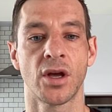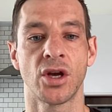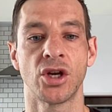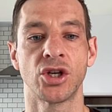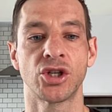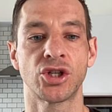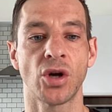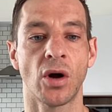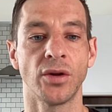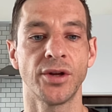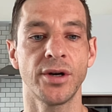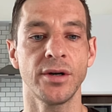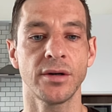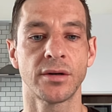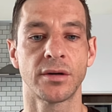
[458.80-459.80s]

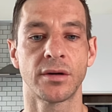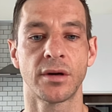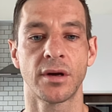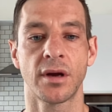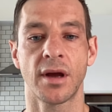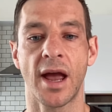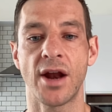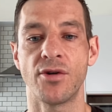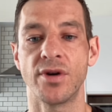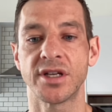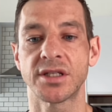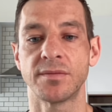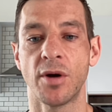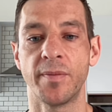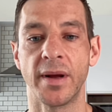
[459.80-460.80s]
shoulder and
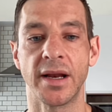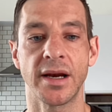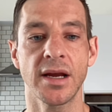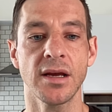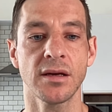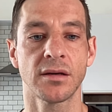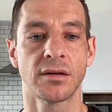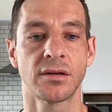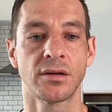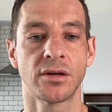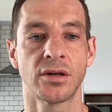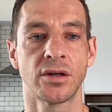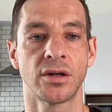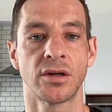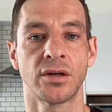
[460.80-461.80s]
wrist mobility.
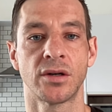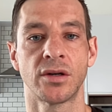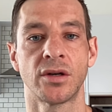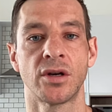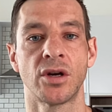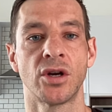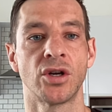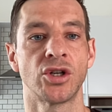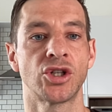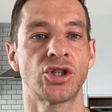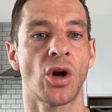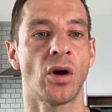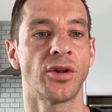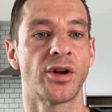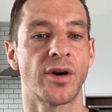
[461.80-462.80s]

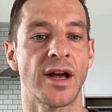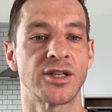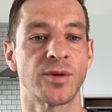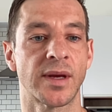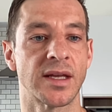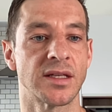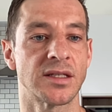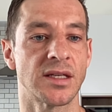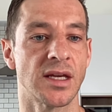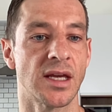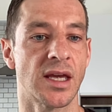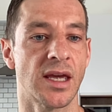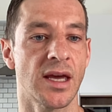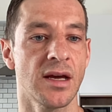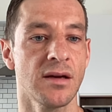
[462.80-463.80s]
Shoulder, as we can see
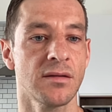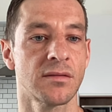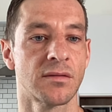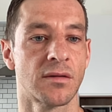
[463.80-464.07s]
here,